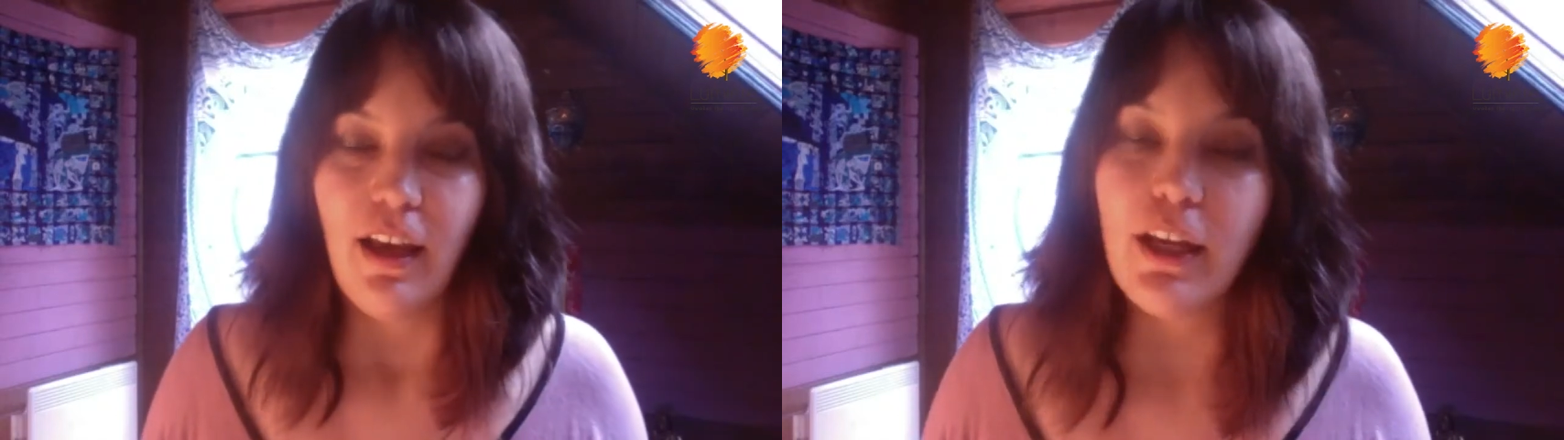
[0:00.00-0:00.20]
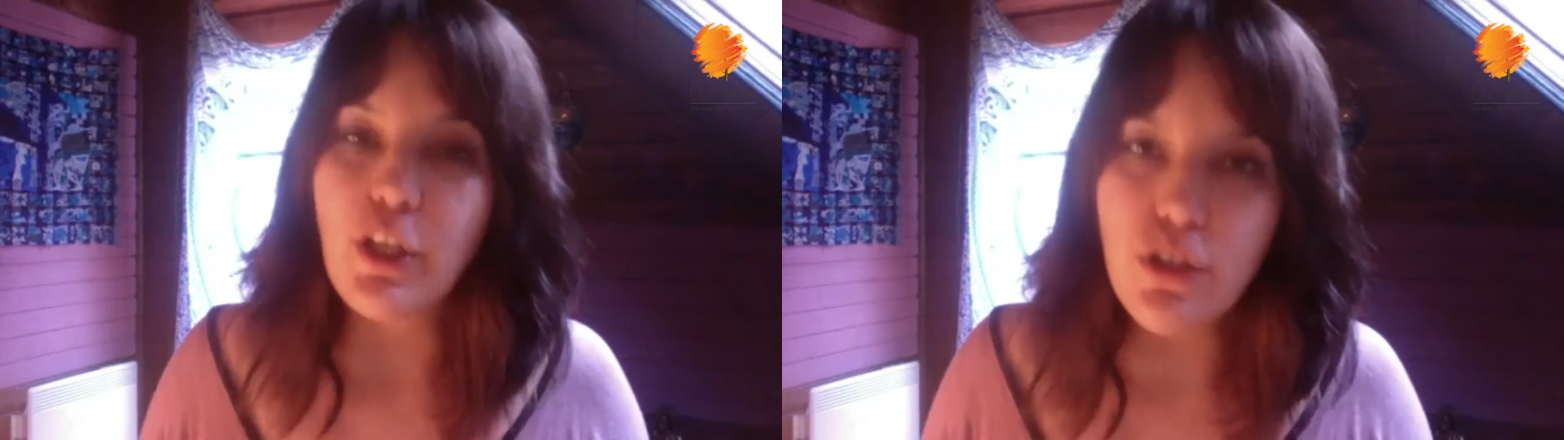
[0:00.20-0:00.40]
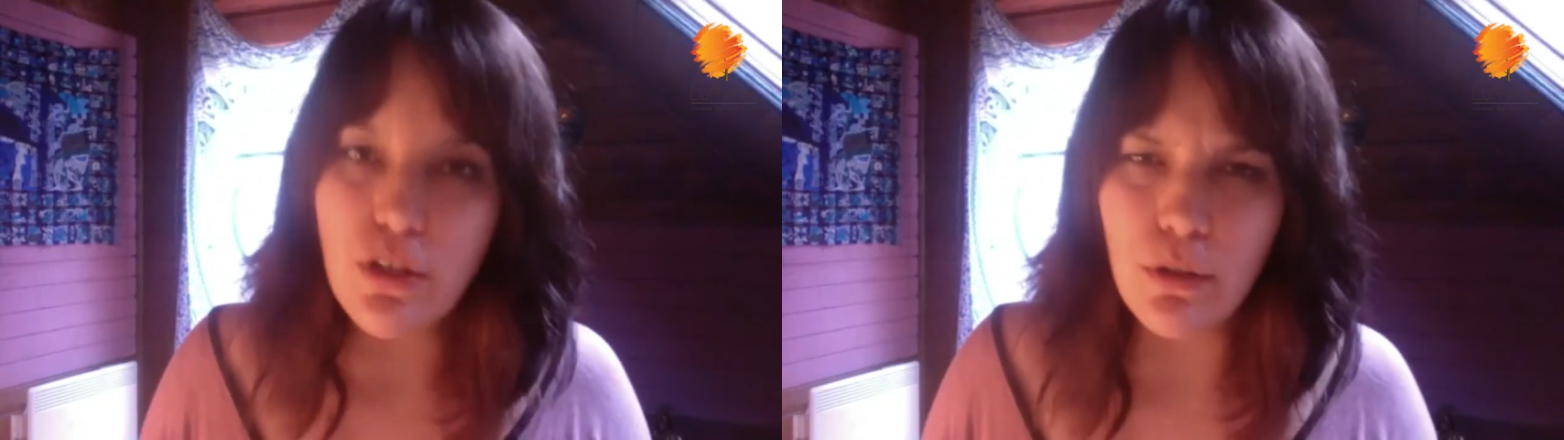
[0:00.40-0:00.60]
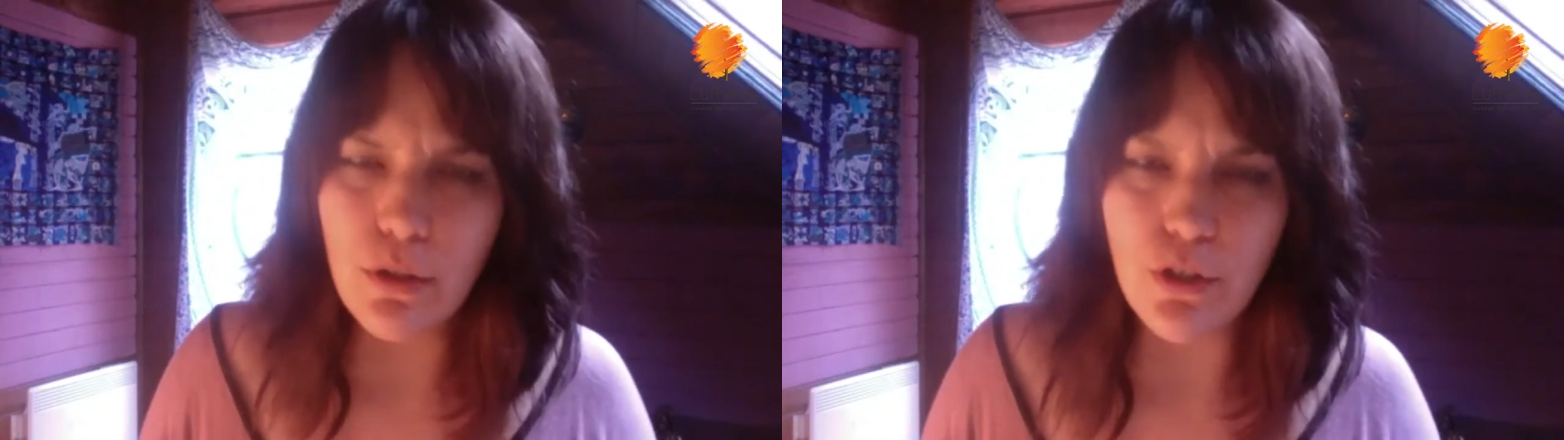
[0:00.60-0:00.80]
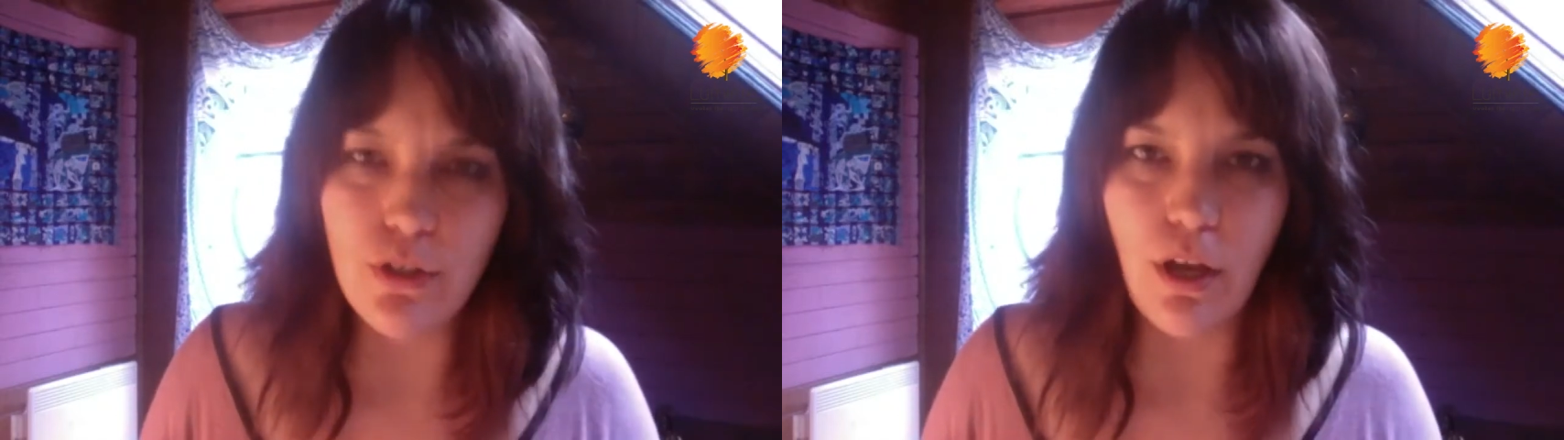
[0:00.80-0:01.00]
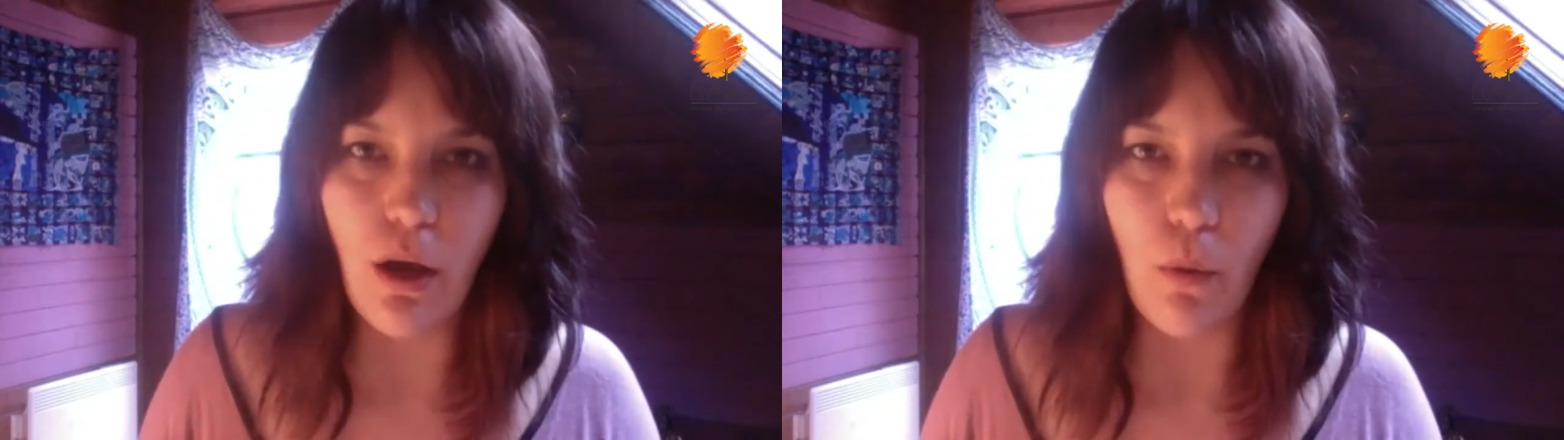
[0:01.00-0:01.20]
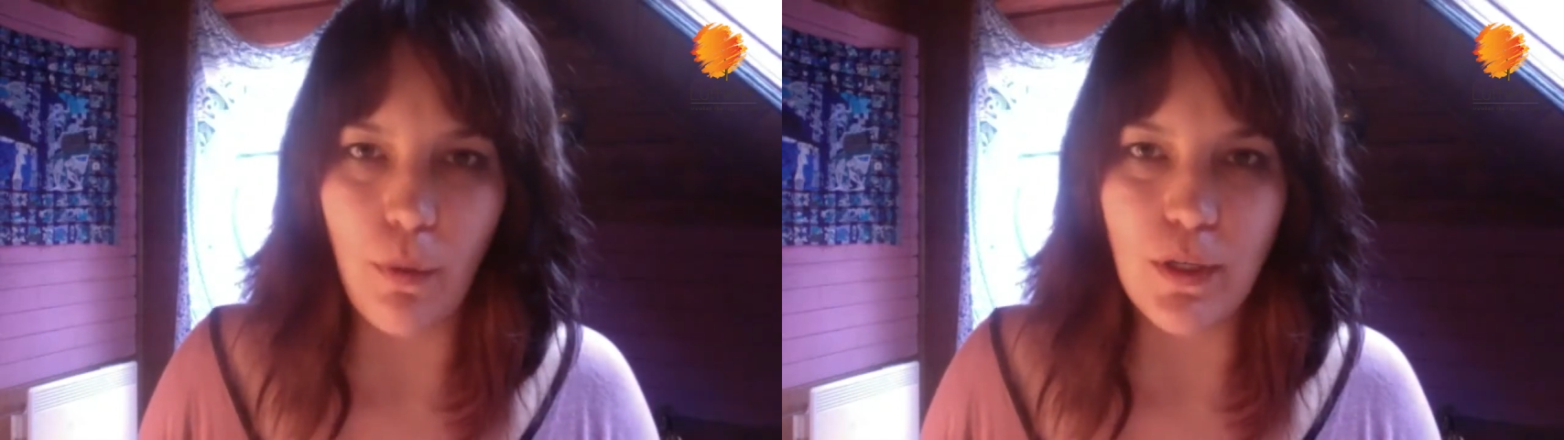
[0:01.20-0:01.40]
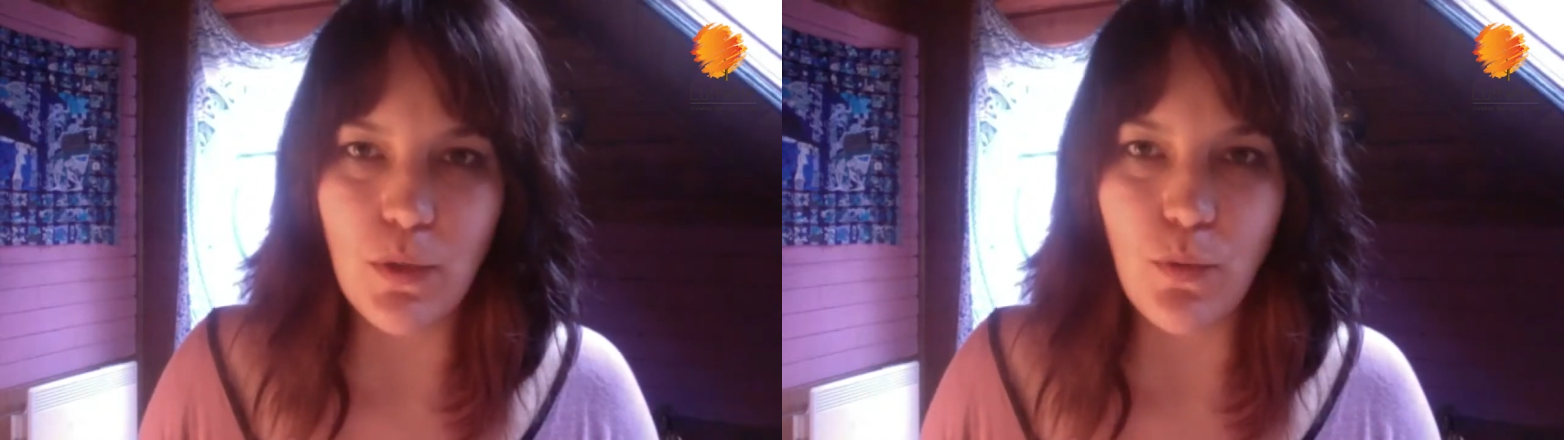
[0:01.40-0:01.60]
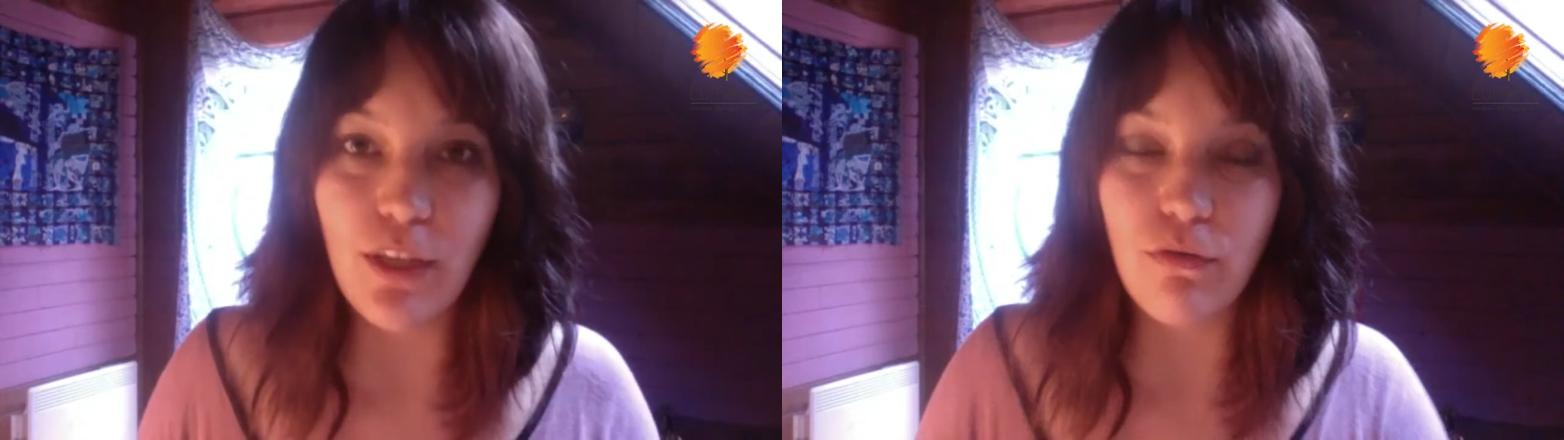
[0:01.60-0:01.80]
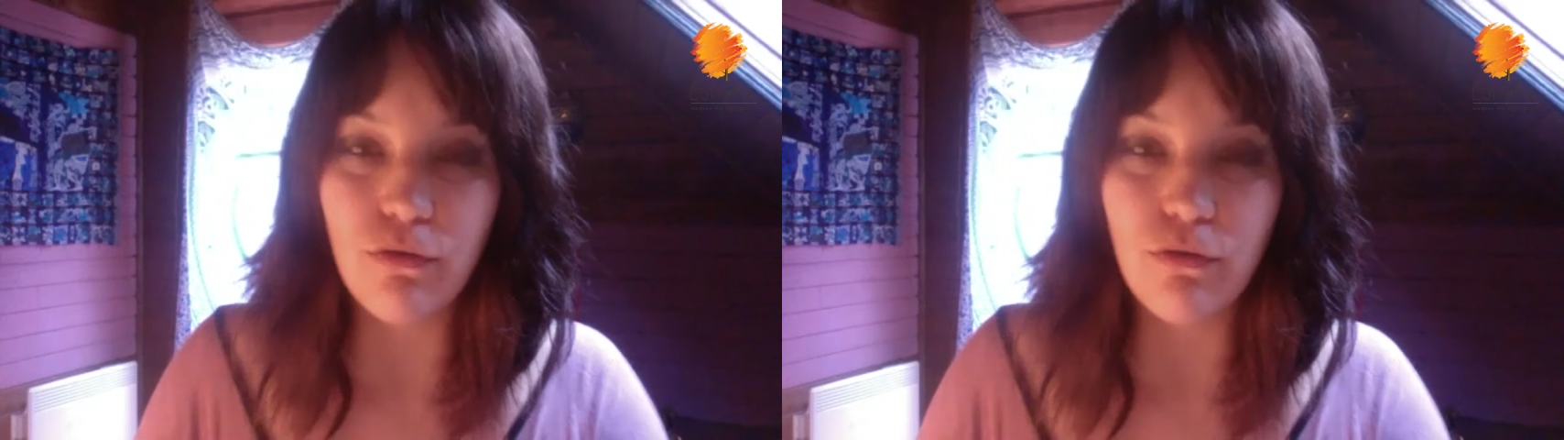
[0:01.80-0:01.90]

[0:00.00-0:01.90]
And it's so good to know because when you